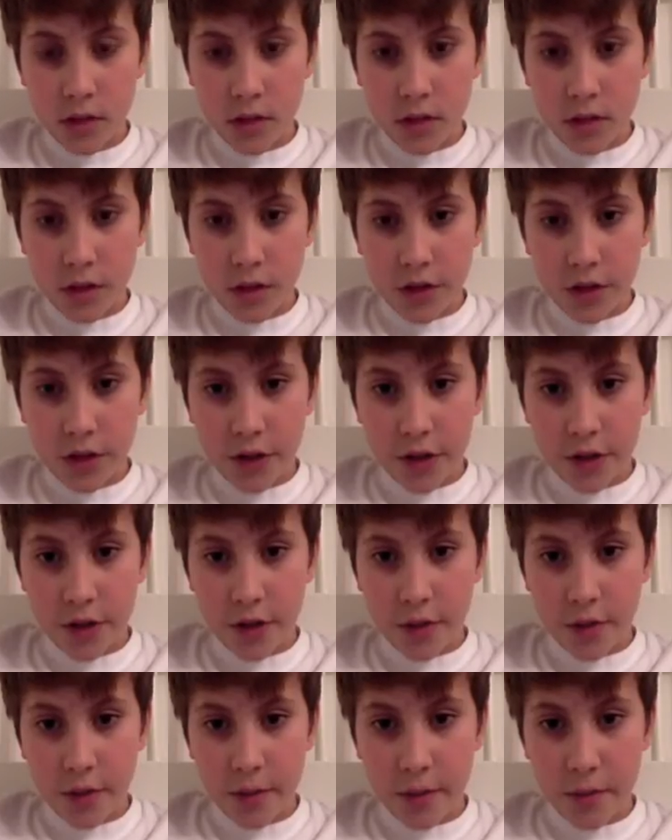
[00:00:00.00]
Slender, I know
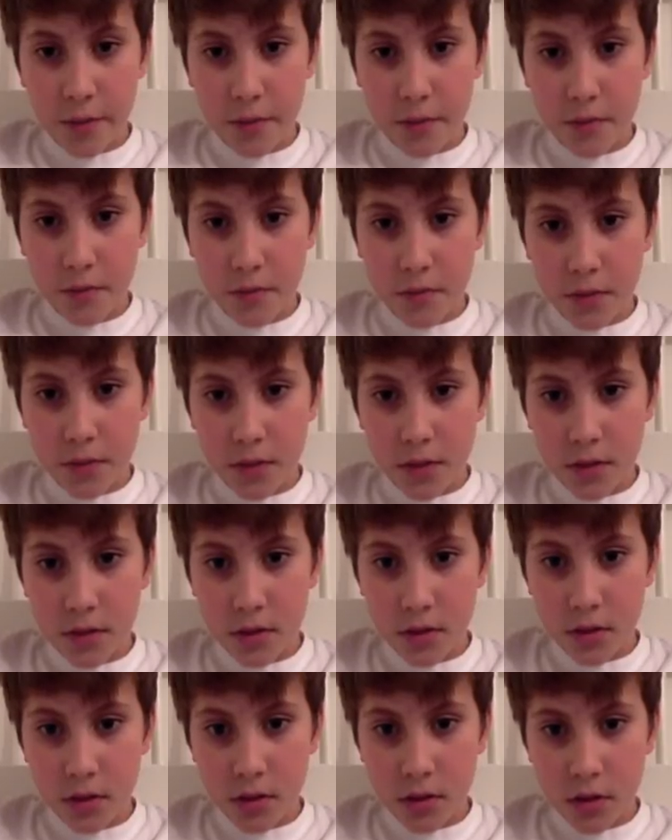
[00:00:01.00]
you about
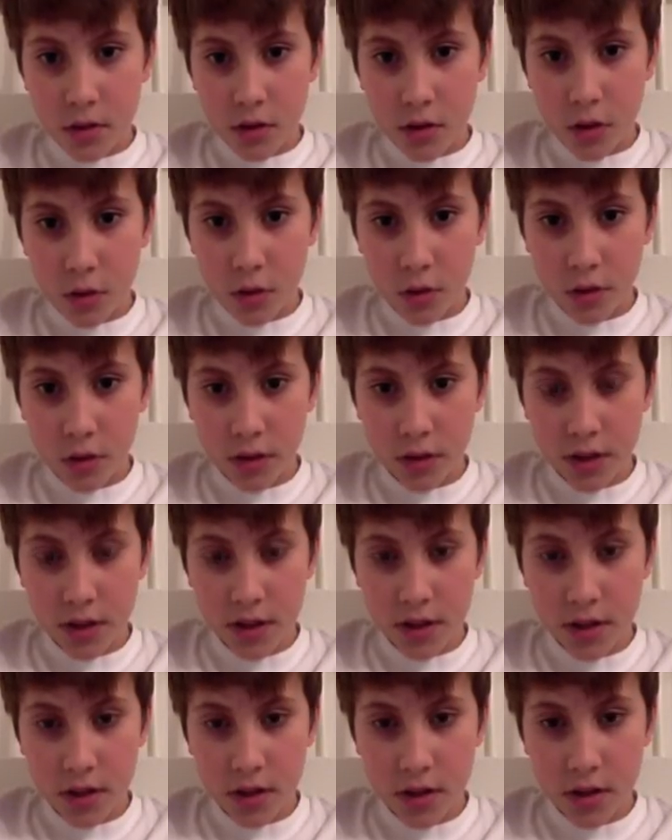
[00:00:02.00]
No, not
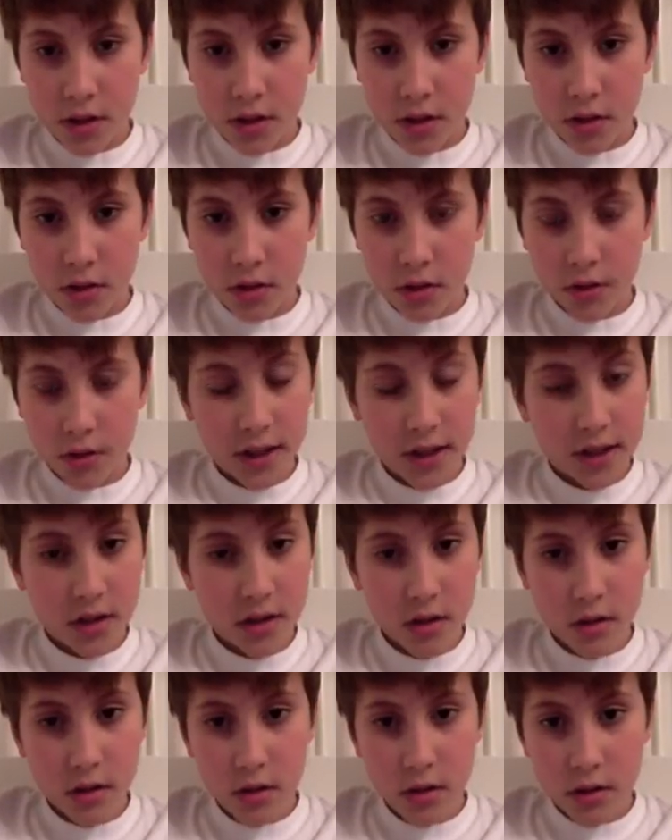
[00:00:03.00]
this. Not
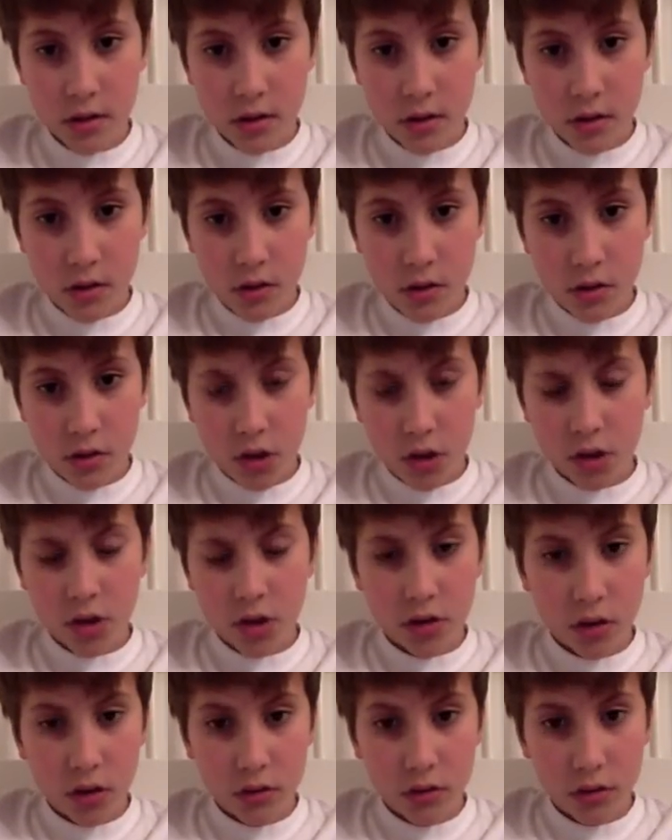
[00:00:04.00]
this. Not the
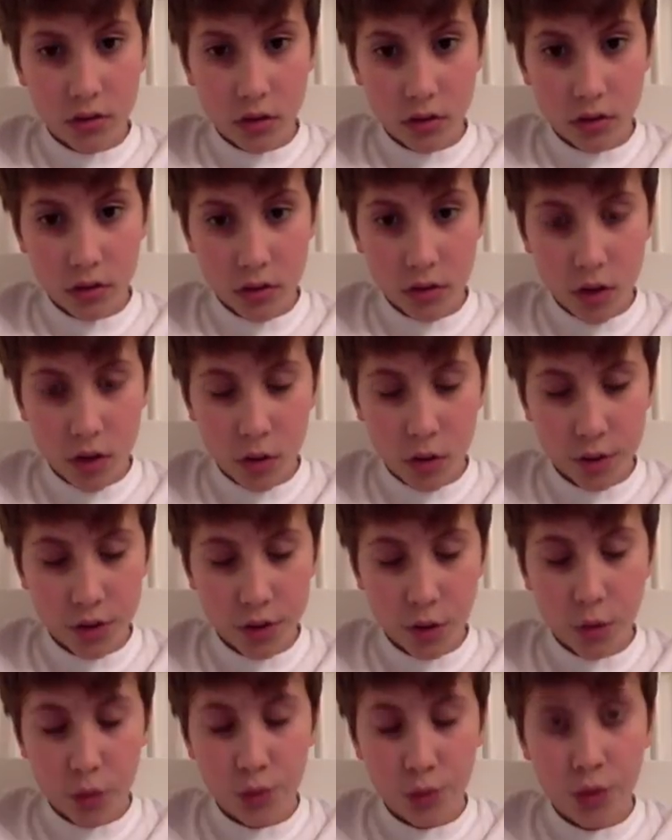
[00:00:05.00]
dum dum. No,
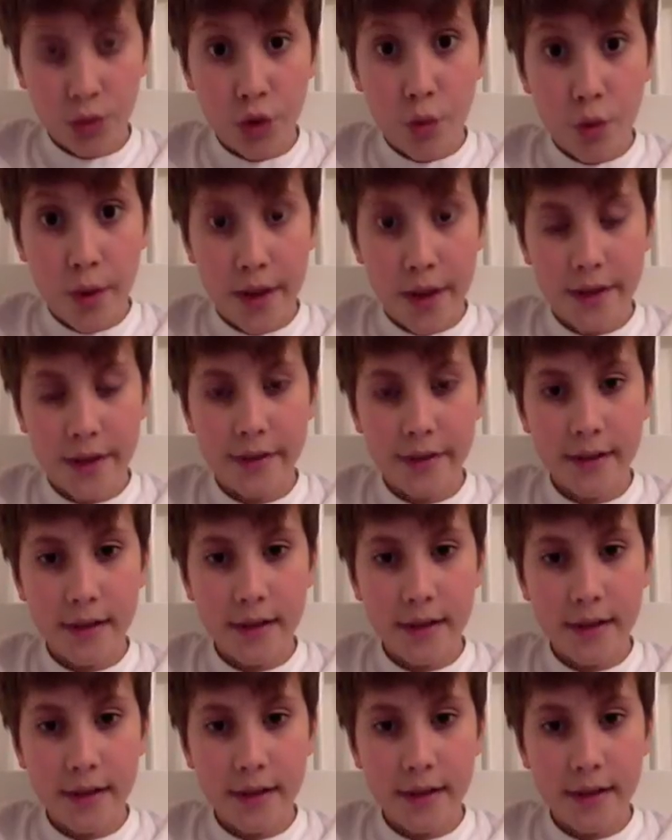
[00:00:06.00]
don't do it.